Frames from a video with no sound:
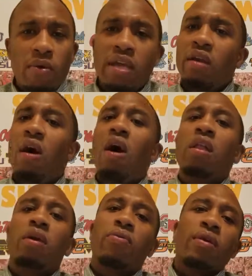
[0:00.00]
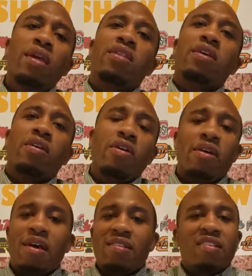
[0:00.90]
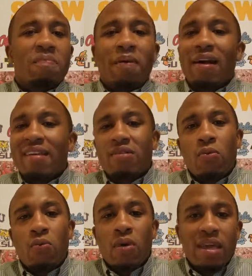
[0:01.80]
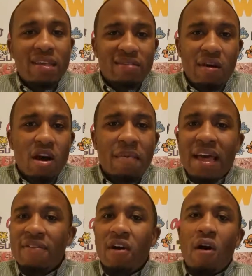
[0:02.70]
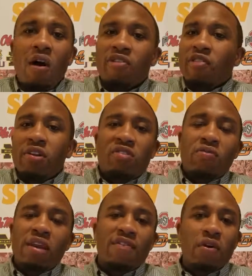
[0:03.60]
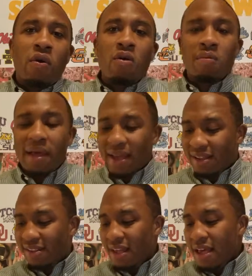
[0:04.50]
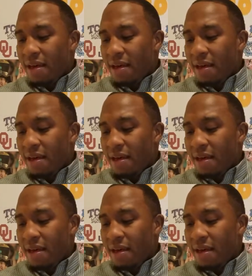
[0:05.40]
We can all agree that Kirk Cousins probably has the weakest arm out of all 32 NFL quarterbacks.